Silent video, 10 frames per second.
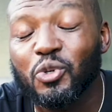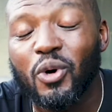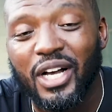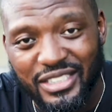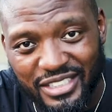
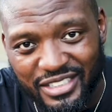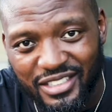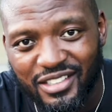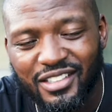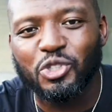Trust.
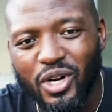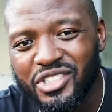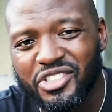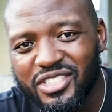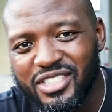
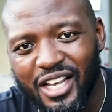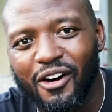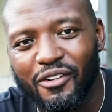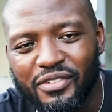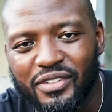Trust yourself.